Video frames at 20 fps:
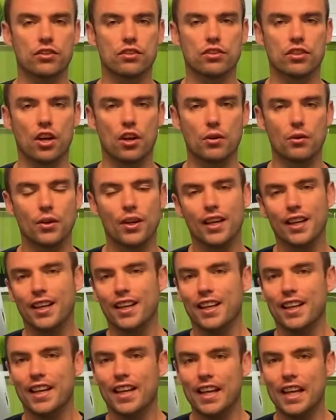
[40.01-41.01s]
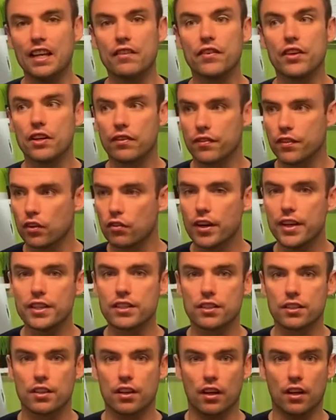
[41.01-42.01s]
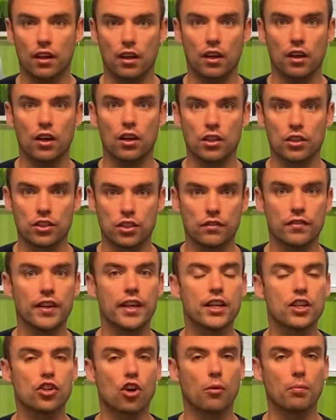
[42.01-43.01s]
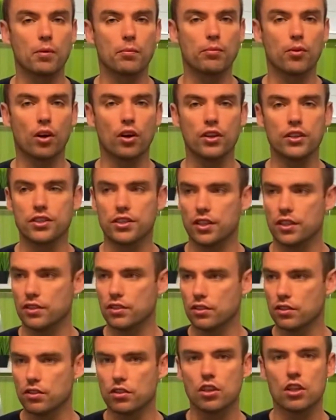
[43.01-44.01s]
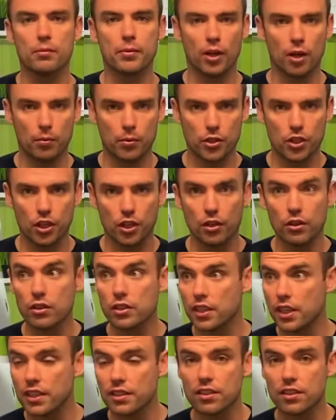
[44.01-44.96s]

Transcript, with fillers: So even if there is a severe drop in prices, there's going to be opportunities,